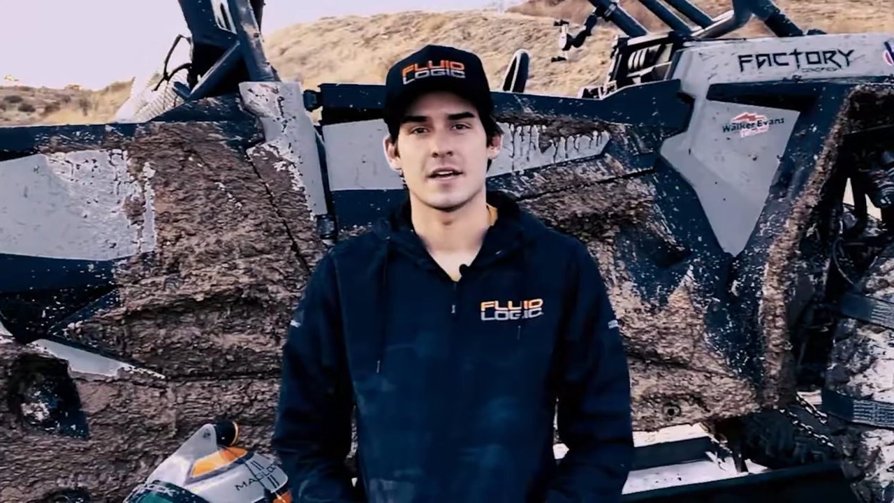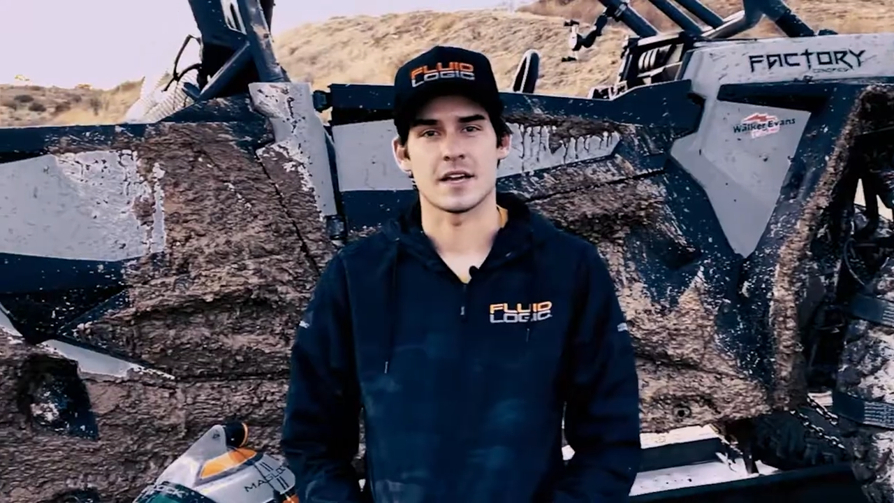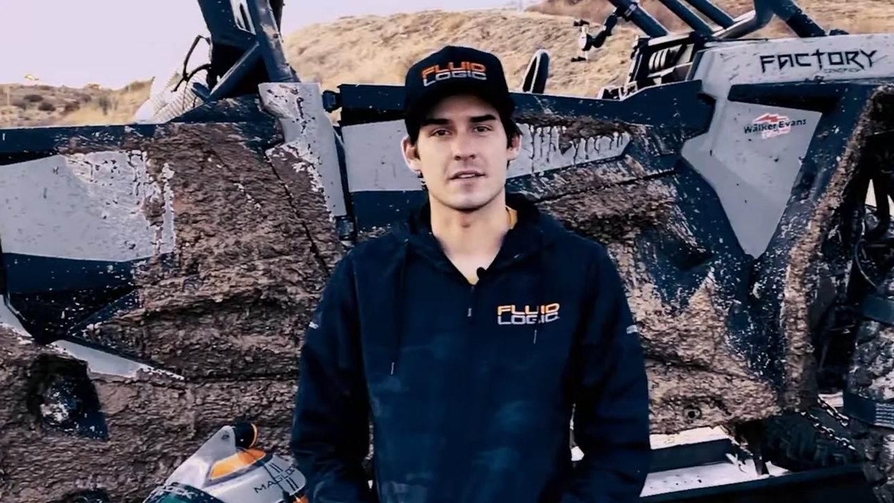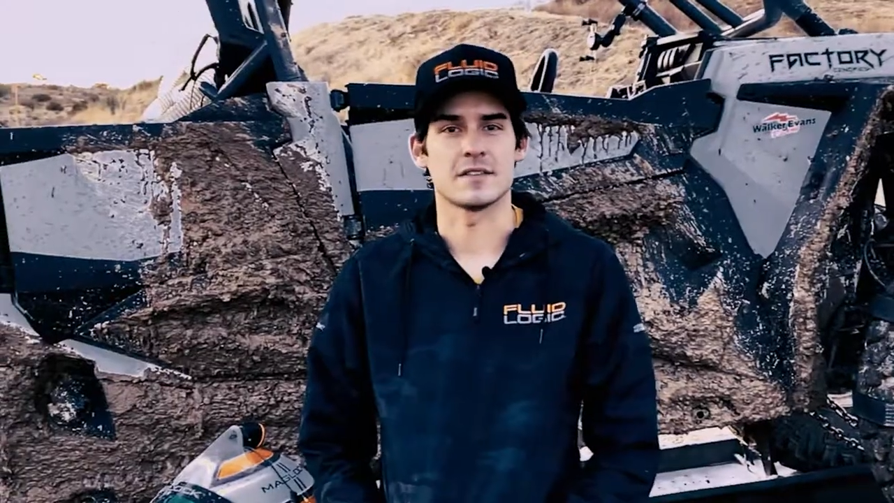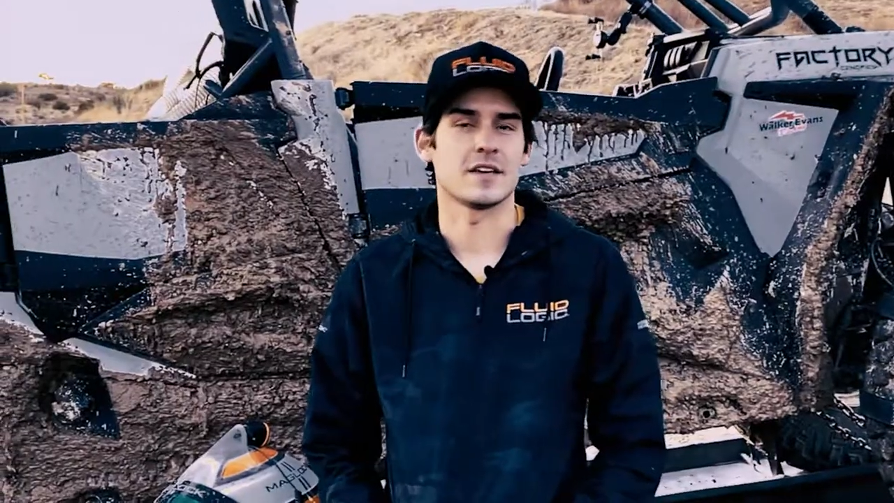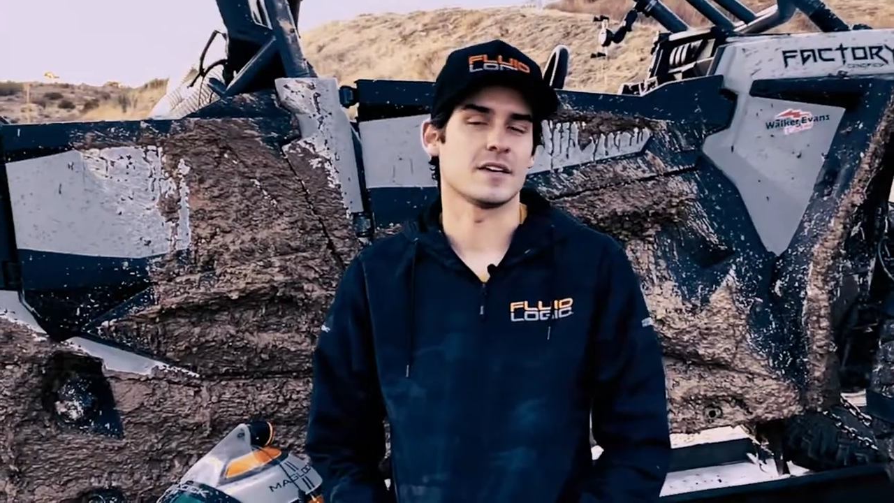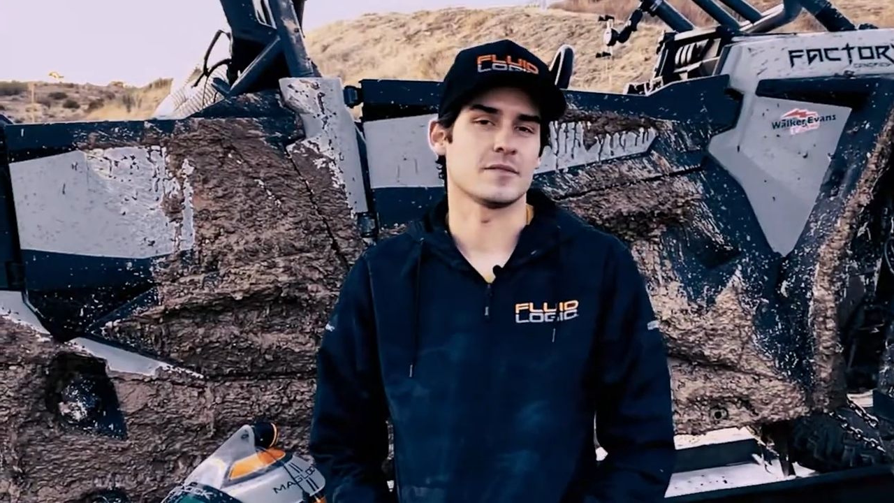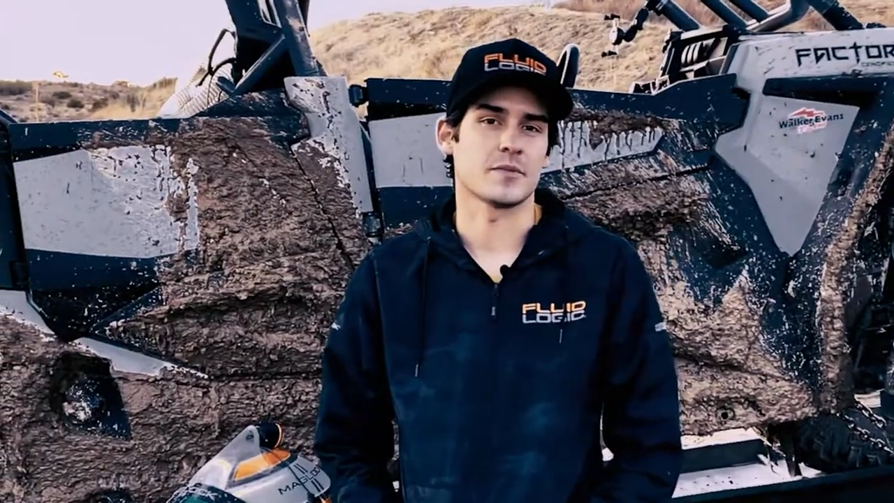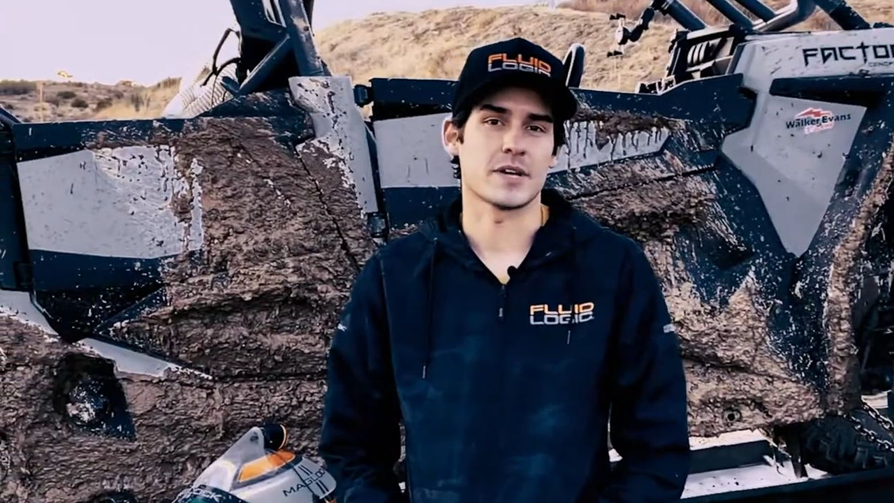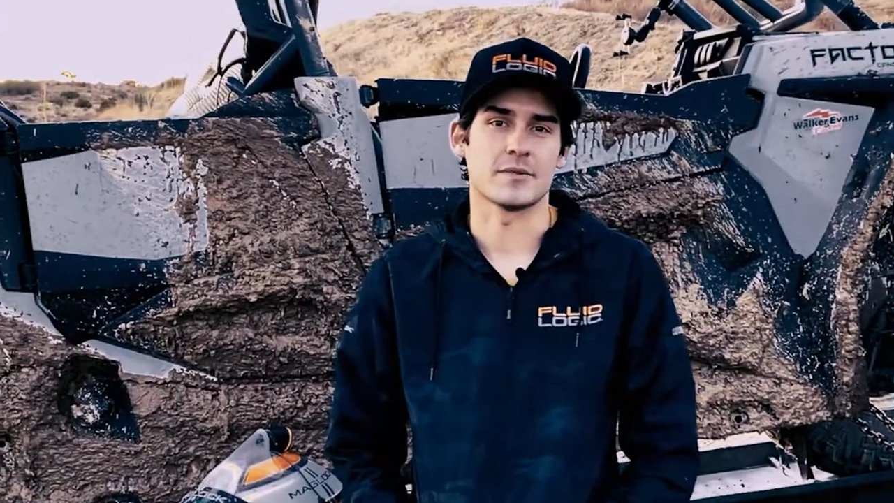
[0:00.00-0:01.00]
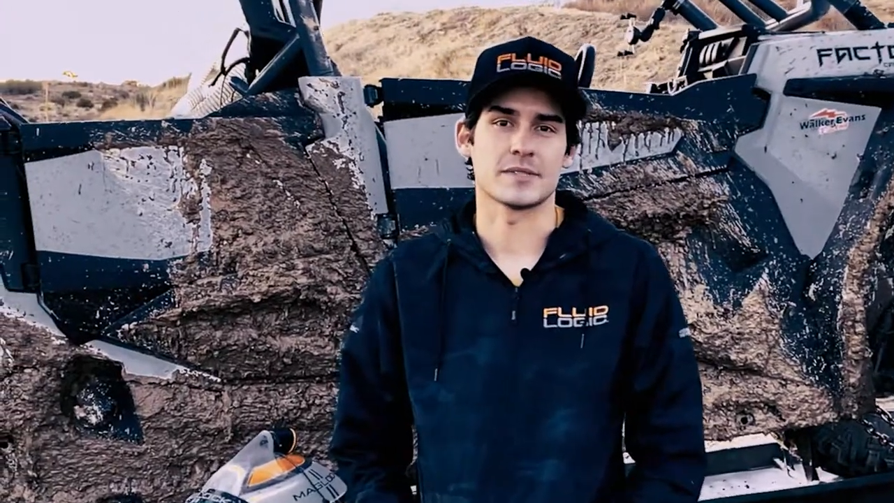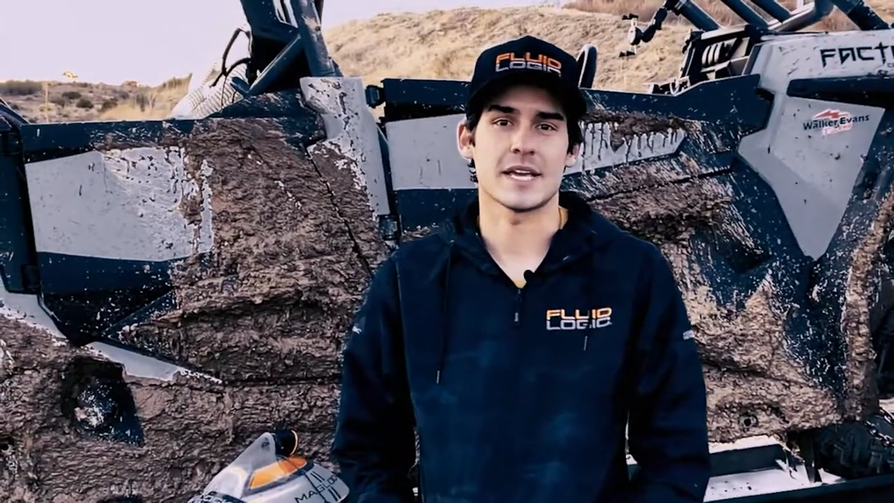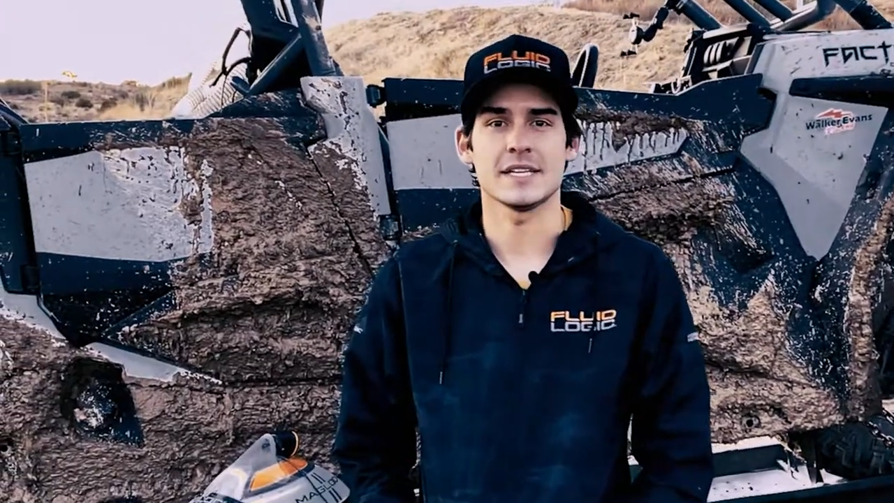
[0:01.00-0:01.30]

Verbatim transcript: and then when I was